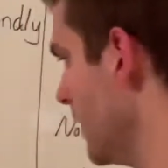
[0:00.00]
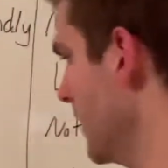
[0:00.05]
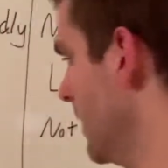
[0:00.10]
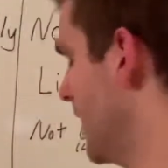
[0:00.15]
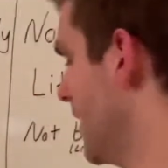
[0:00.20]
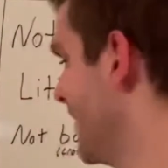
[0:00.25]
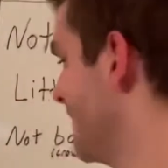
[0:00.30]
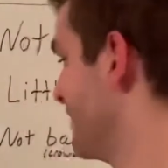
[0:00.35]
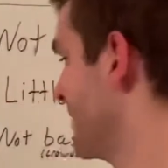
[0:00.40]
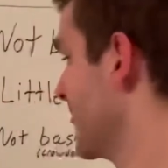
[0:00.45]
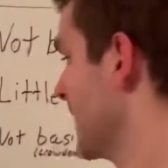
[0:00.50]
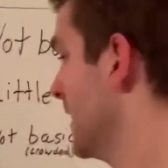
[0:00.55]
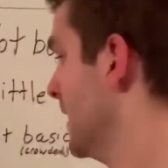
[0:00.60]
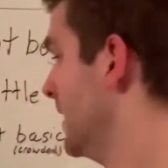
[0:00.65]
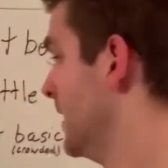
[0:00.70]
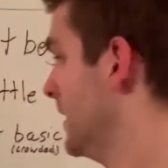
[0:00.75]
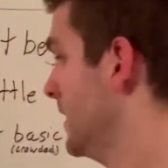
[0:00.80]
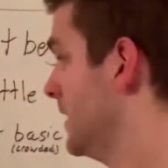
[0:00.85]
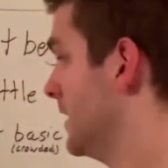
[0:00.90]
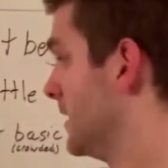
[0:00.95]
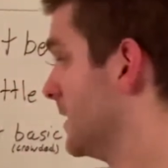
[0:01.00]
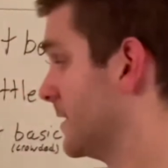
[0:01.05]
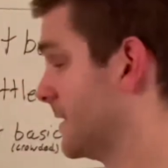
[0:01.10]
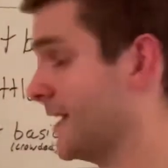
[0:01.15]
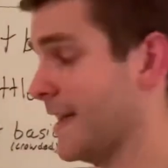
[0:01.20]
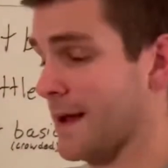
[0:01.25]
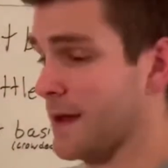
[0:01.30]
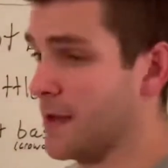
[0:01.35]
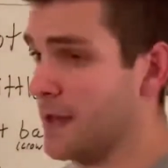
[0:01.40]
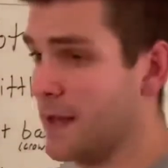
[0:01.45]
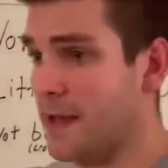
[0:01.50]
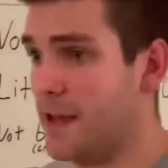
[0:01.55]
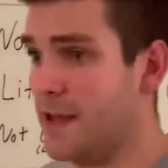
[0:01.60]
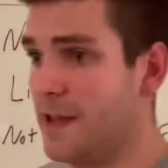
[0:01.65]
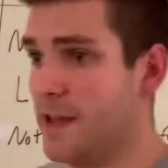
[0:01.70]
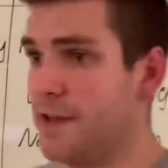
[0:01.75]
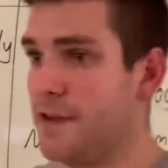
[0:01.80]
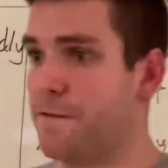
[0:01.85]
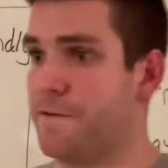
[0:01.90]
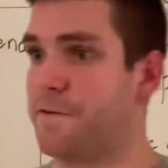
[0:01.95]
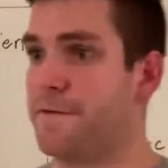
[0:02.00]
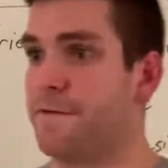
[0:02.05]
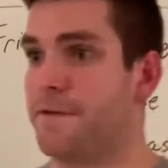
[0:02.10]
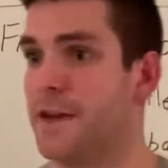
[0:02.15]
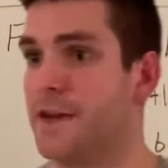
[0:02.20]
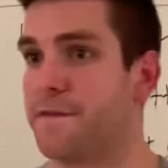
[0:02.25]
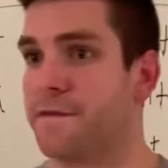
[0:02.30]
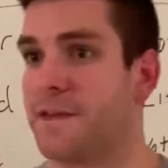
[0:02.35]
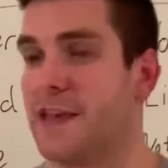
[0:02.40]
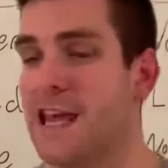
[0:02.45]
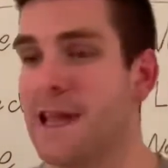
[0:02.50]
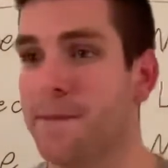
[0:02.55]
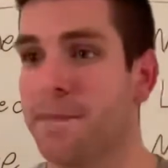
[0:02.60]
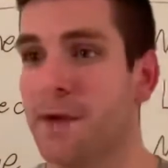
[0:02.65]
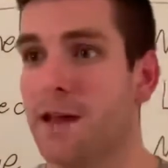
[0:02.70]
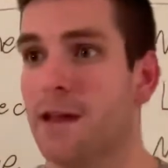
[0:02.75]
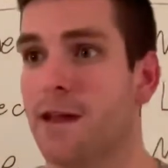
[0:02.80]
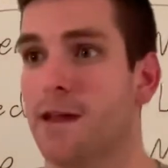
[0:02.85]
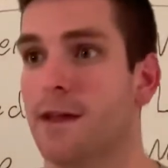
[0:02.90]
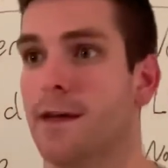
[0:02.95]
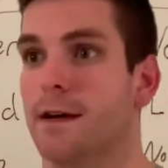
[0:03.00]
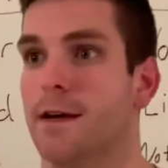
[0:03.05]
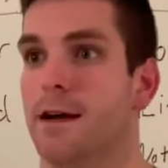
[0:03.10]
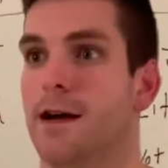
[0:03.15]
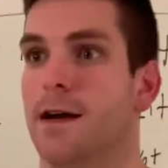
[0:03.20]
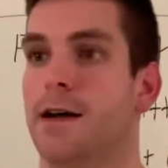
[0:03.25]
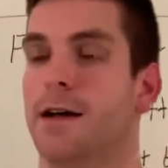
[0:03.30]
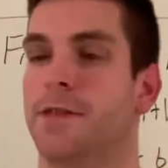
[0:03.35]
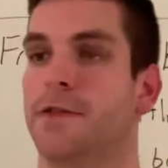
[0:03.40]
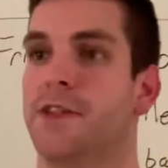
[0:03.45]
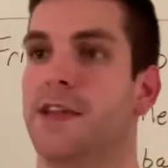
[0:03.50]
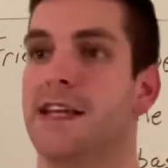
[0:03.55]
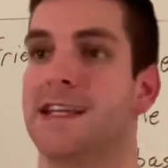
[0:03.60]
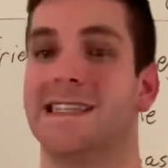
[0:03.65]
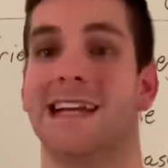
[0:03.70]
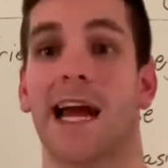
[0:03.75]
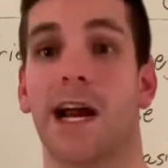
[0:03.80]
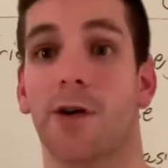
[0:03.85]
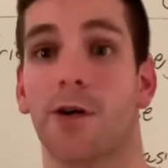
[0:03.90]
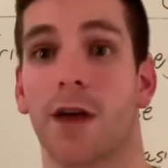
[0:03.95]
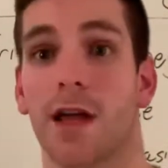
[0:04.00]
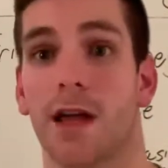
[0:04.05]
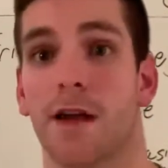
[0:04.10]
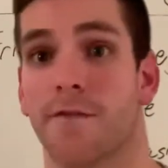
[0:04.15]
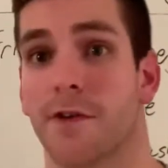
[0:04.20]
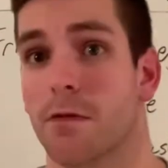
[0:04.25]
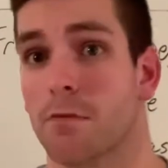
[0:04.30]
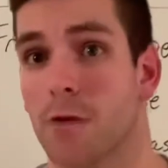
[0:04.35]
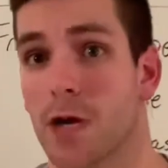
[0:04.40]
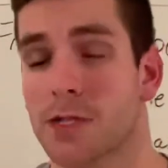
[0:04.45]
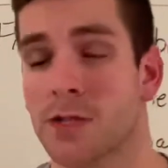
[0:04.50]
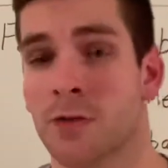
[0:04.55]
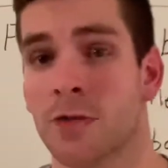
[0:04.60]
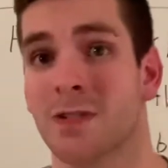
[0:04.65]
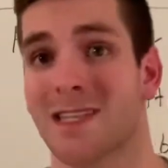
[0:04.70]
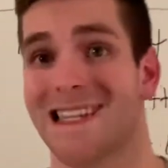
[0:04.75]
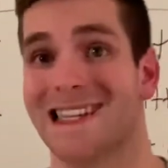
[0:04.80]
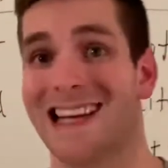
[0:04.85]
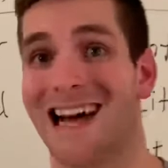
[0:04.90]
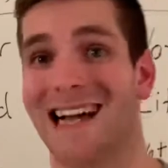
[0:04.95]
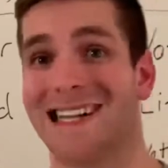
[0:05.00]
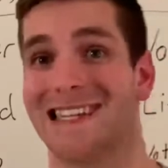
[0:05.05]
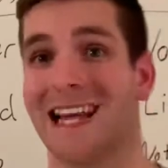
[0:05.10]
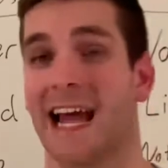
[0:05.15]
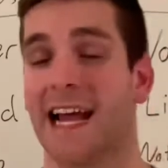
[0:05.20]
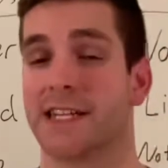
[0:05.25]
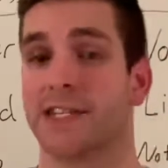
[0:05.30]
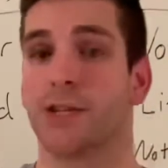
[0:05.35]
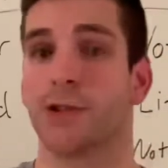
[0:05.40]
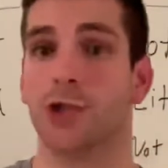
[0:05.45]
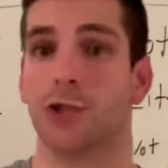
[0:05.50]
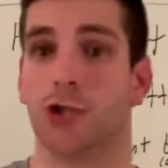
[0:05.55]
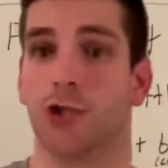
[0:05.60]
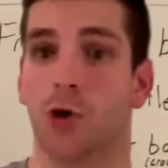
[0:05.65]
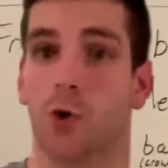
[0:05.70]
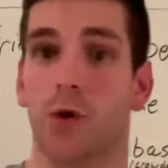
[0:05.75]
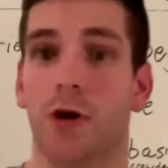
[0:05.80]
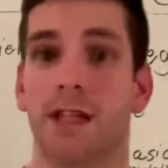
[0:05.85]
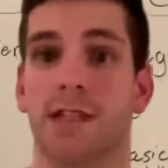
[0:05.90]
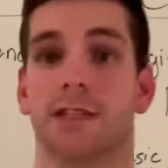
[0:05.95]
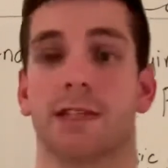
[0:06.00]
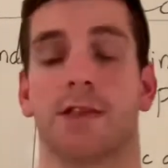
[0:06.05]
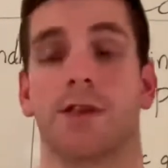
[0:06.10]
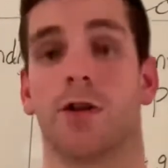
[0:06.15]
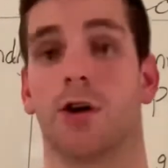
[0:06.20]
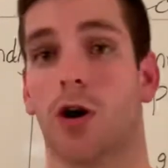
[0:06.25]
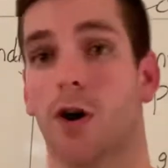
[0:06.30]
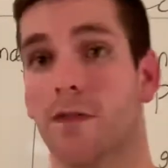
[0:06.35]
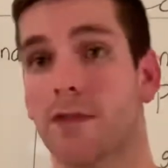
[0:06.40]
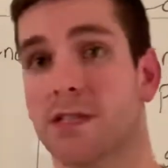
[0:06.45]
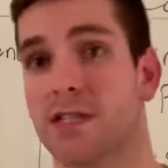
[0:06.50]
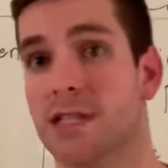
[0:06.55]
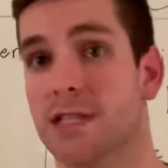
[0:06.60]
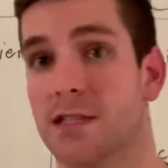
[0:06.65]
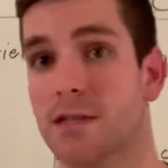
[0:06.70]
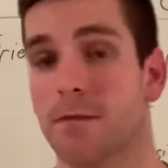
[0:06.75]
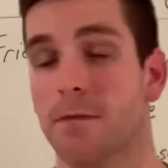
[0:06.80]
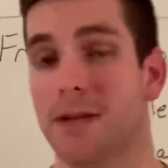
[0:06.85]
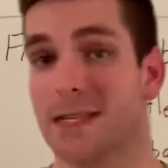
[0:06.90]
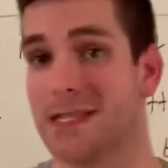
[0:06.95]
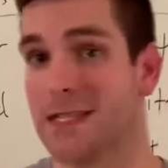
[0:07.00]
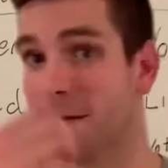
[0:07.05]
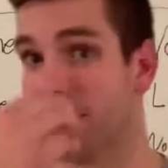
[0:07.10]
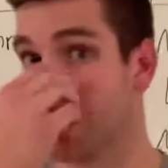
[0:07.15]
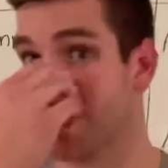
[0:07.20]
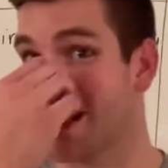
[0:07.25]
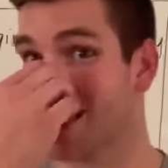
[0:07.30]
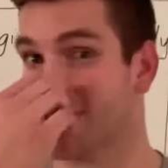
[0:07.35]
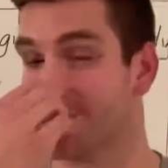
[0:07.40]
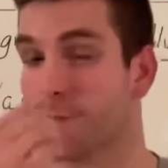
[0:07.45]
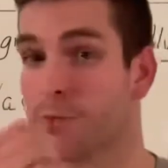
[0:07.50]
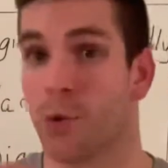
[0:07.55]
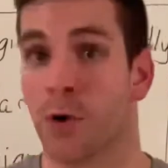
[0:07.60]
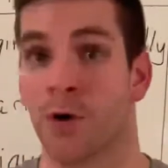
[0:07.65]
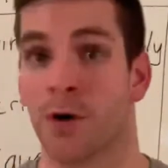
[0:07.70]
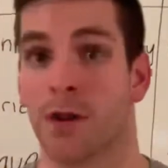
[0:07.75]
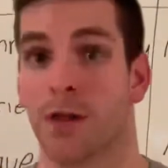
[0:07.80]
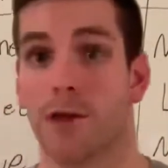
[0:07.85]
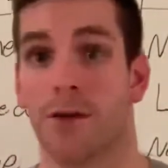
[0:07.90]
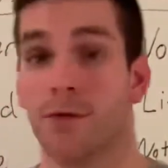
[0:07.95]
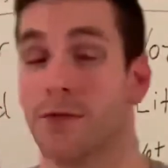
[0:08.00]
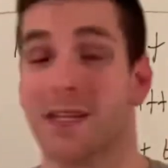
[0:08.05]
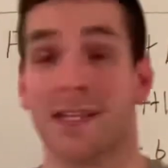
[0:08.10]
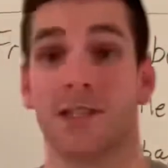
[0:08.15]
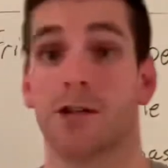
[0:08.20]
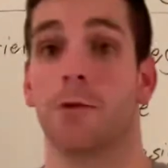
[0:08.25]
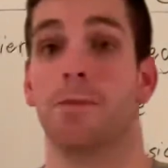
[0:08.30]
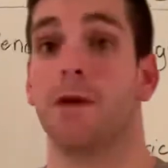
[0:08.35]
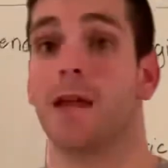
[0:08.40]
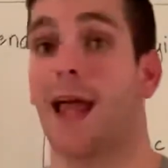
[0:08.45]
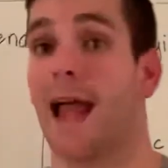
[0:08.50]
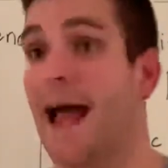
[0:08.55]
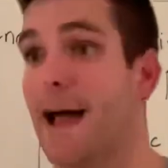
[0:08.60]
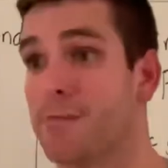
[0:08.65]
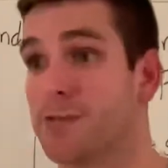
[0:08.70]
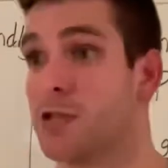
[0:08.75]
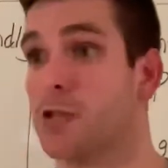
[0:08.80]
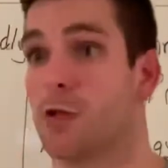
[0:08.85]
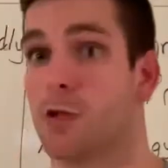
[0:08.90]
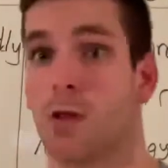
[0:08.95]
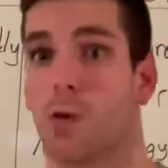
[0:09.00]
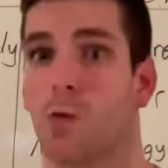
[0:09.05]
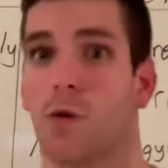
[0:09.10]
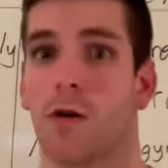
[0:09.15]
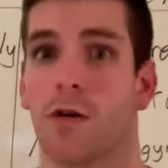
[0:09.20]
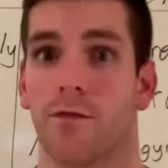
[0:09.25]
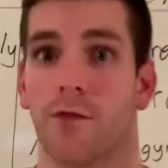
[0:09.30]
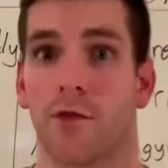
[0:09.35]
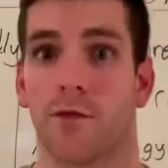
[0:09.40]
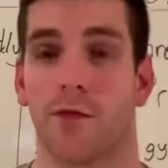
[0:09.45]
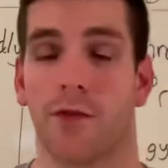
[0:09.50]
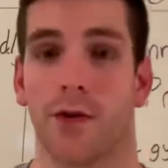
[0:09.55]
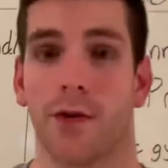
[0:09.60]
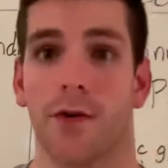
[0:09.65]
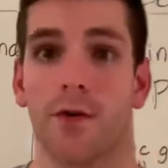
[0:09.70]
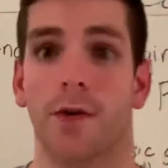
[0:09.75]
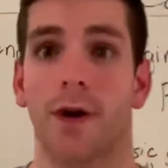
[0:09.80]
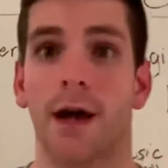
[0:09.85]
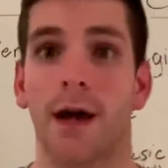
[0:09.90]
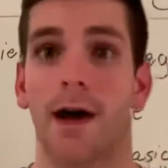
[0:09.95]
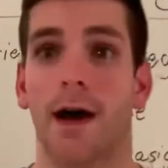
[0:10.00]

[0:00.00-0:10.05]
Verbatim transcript: um, yeah, if, if keeping the integrity of your muscles and not taxing the joints and the nervous system is something that's important to you, this could be absolutely wonderful for you.